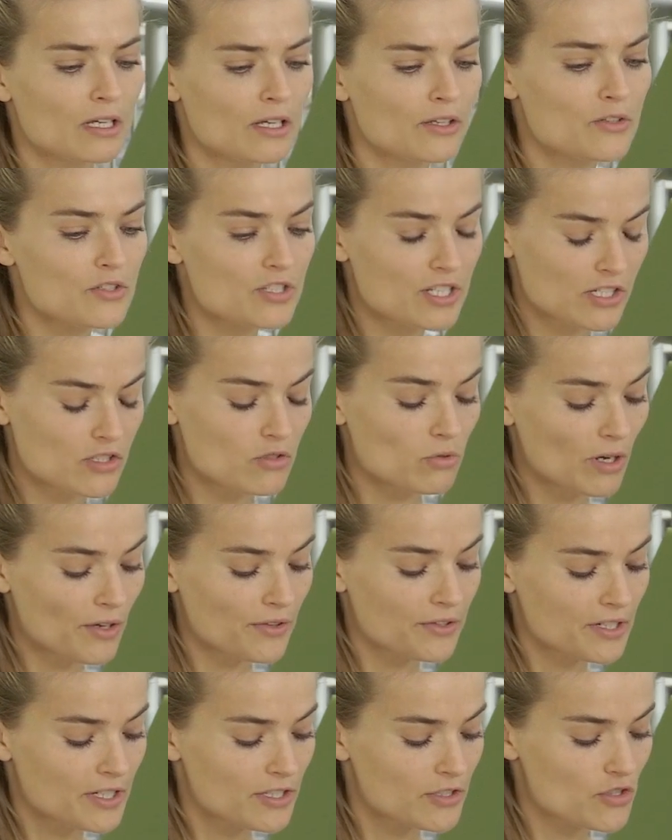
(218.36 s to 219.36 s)
you say to
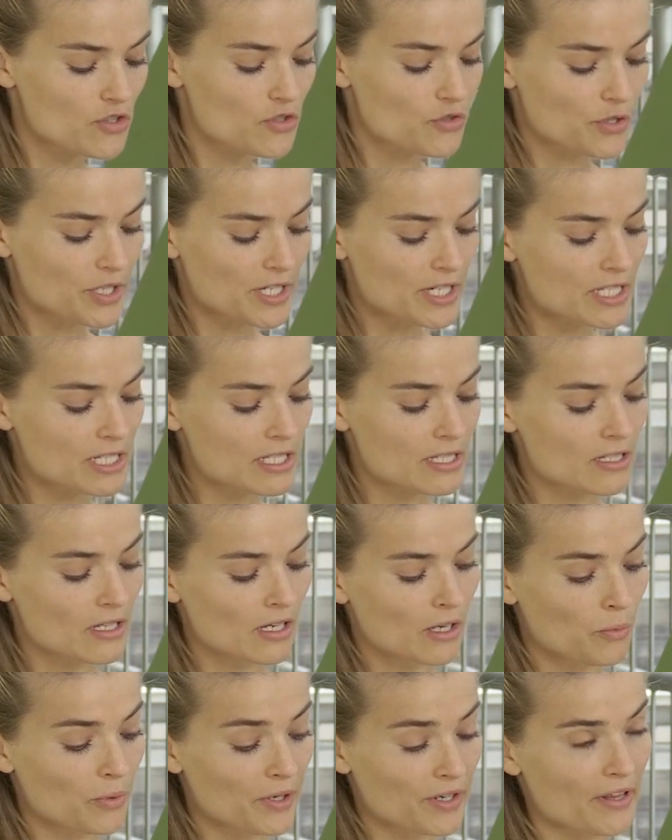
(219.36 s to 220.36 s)
other industries,
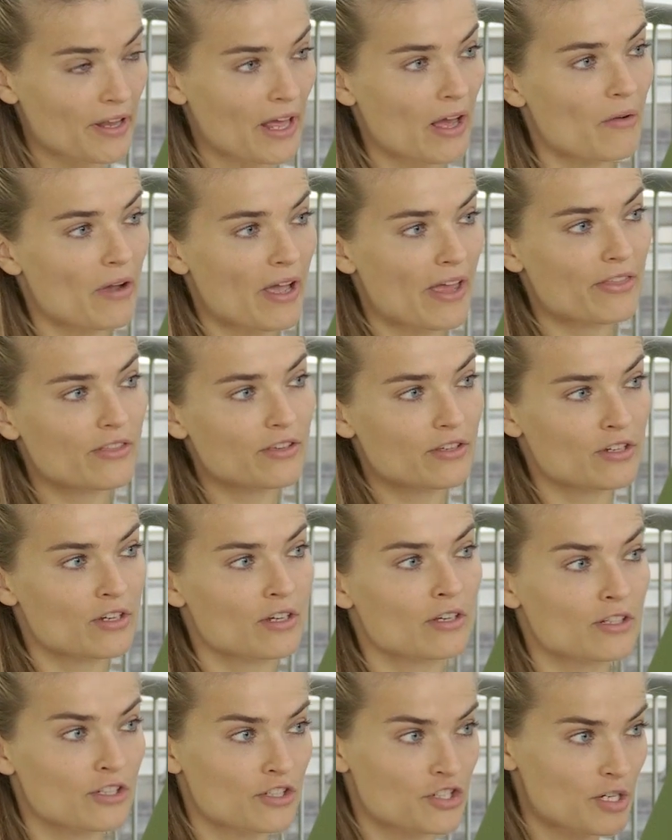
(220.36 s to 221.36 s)
we are now at
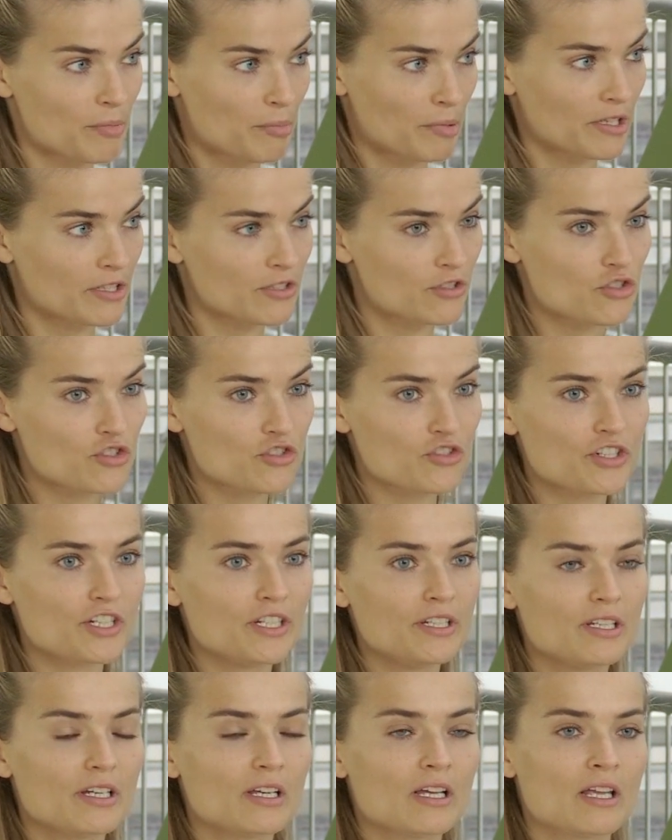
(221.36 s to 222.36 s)
the shipping
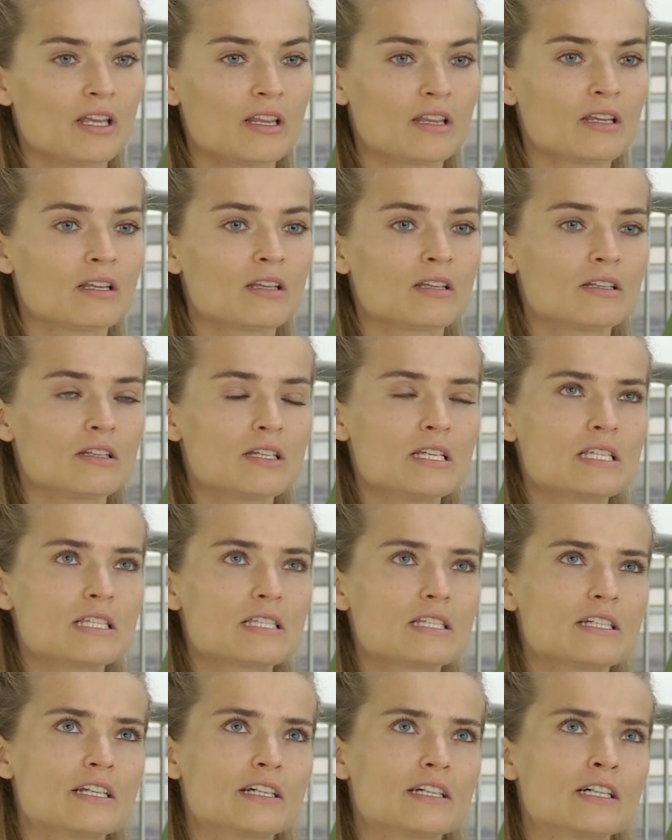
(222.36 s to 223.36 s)
industry, and is
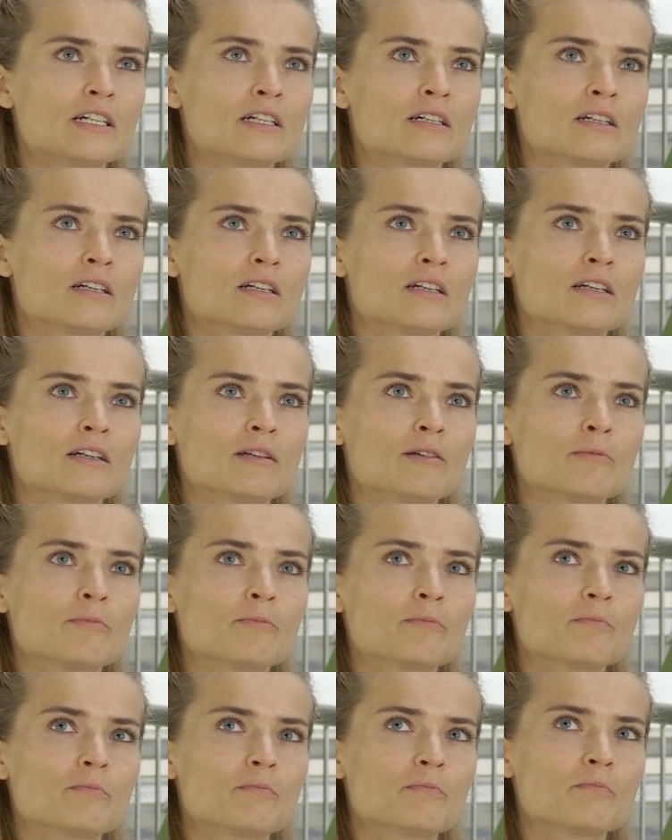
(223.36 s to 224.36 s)
there,
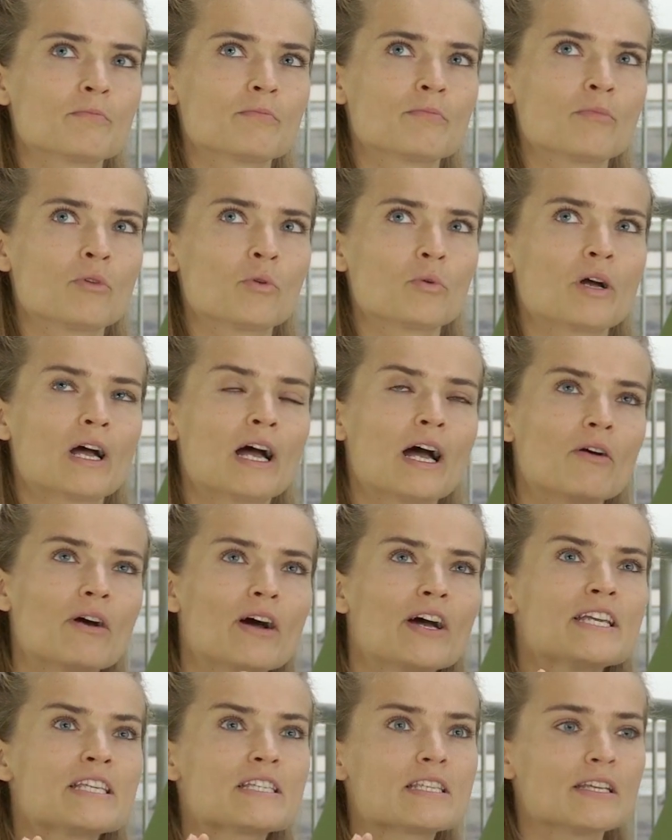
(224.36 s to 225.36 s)
how
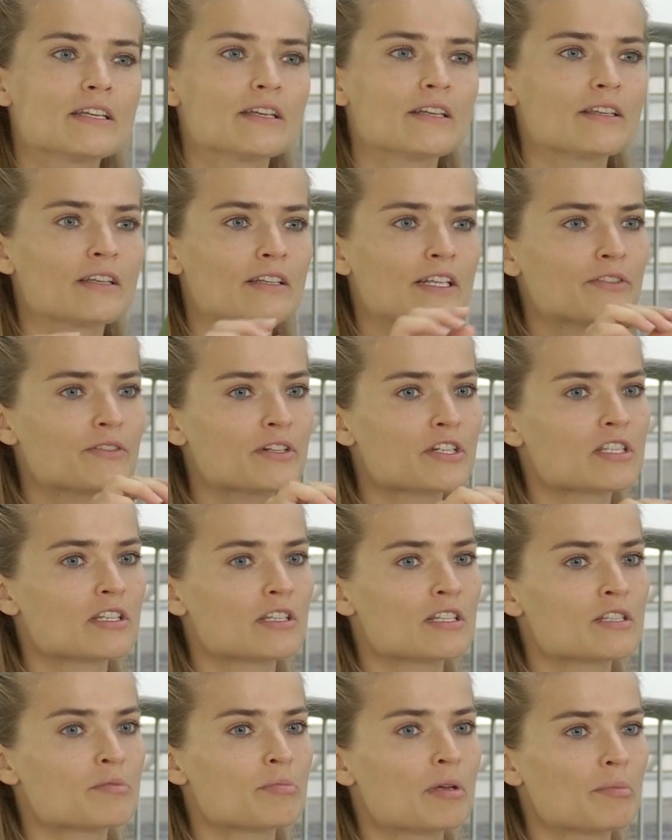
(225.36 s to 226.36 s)
I see it, that
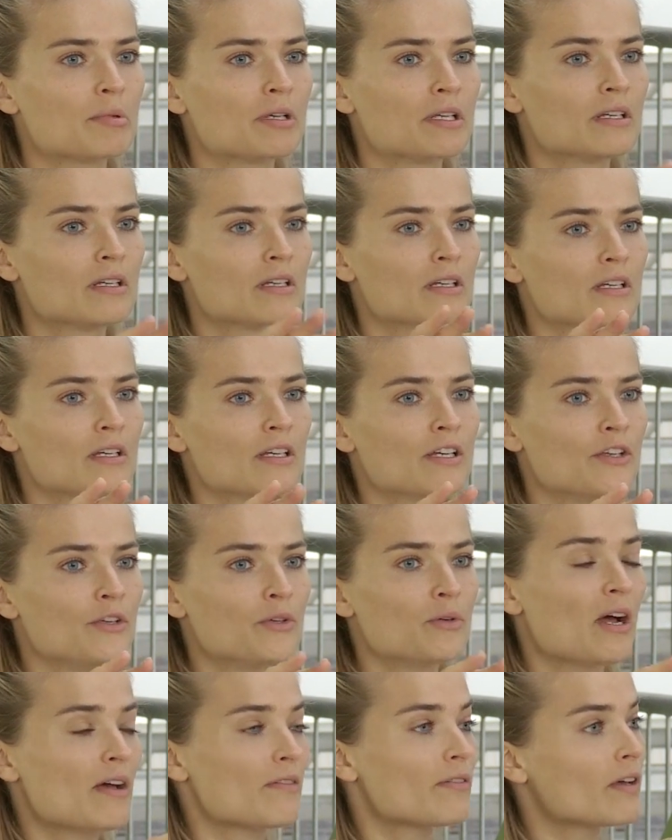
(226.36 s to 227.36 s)
Ericsson is maybe,
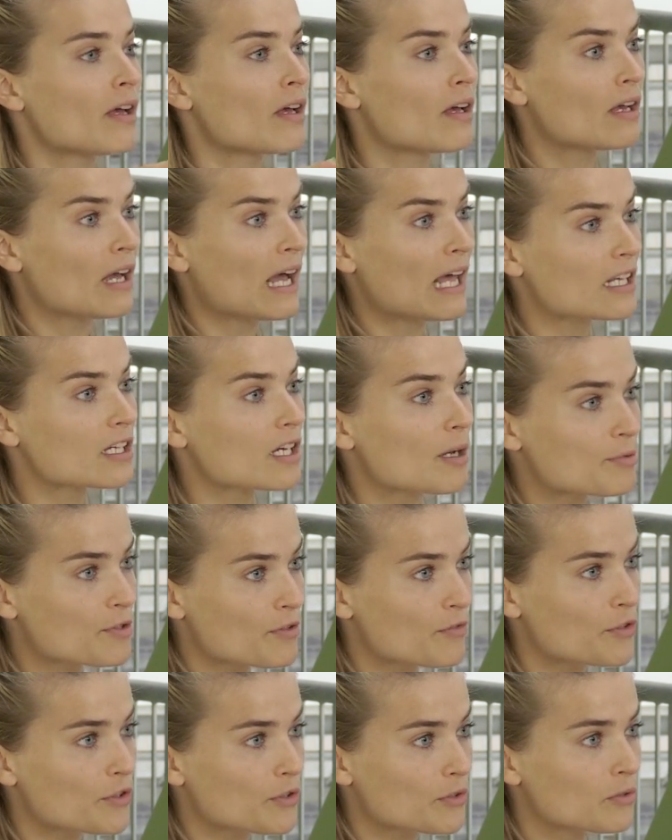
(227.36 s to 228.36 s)
you have a helicopter
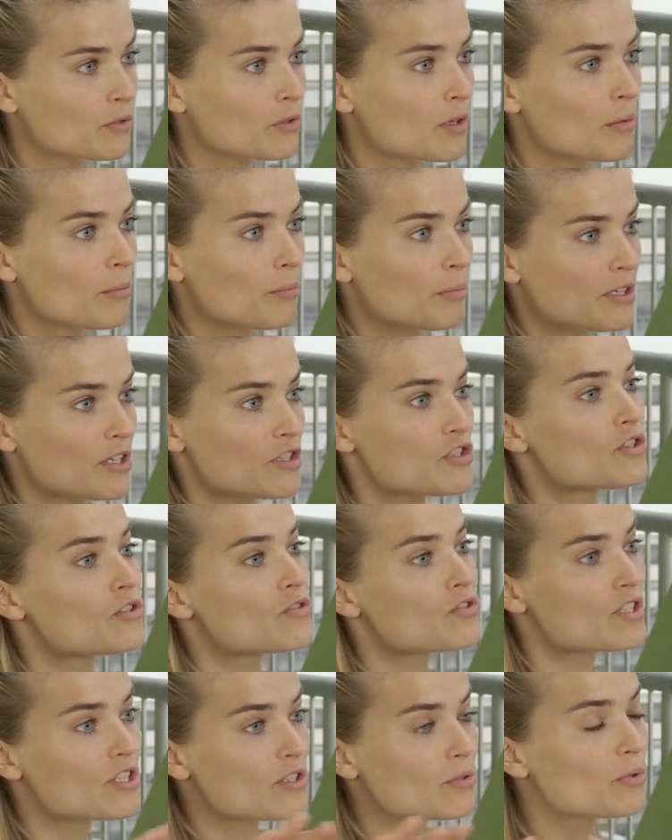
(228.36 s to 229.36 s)
view, because you
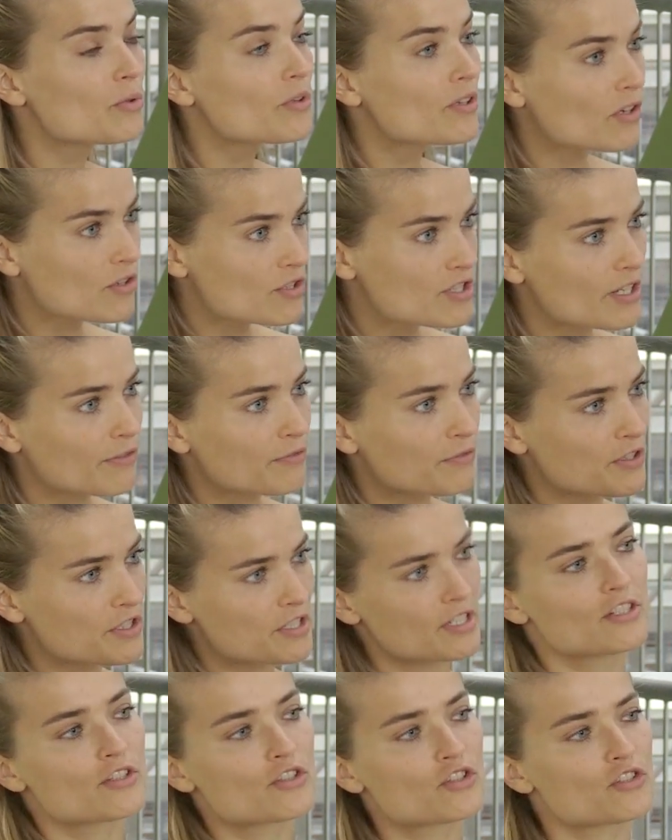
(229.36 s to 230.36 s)
see all those different
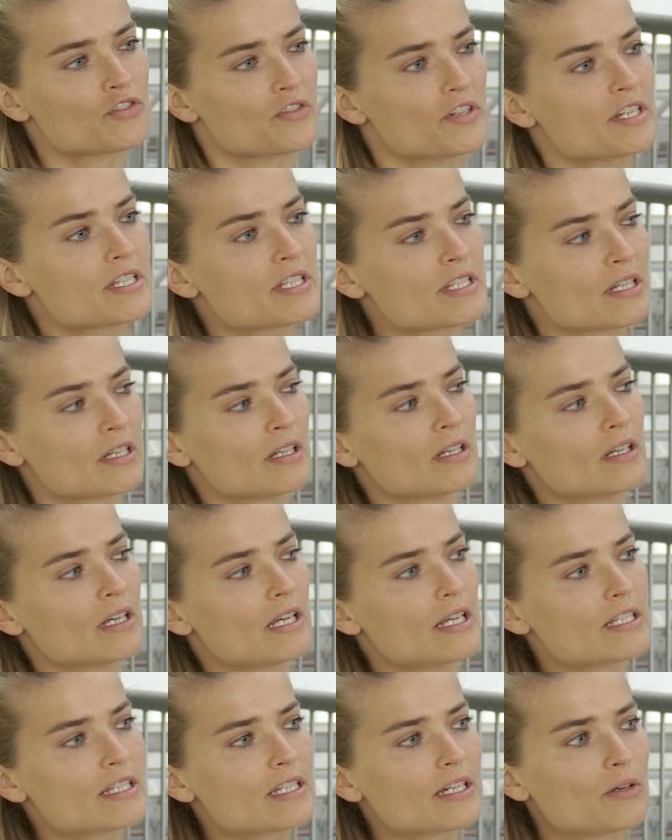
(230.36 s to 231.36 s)
industries.
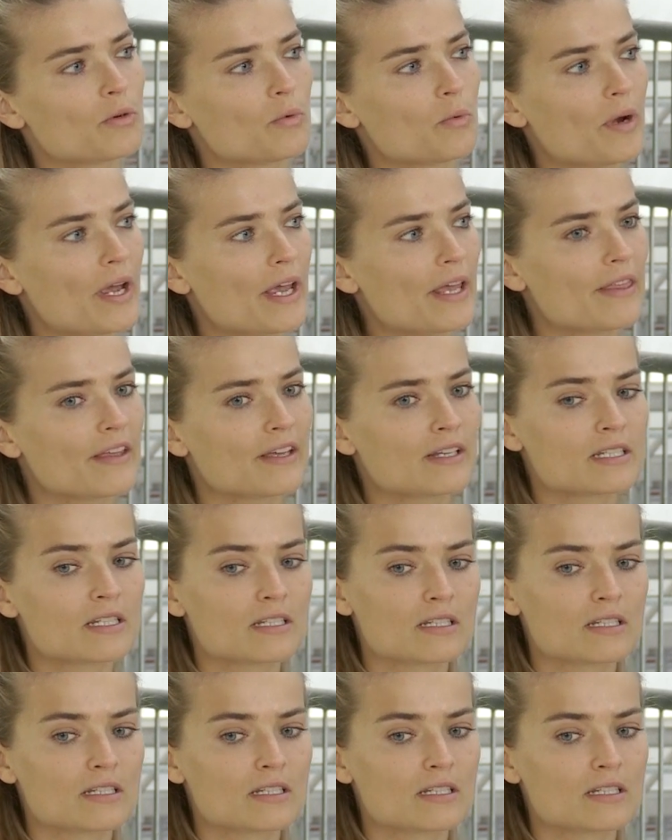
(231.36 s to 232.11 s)
Is there a way that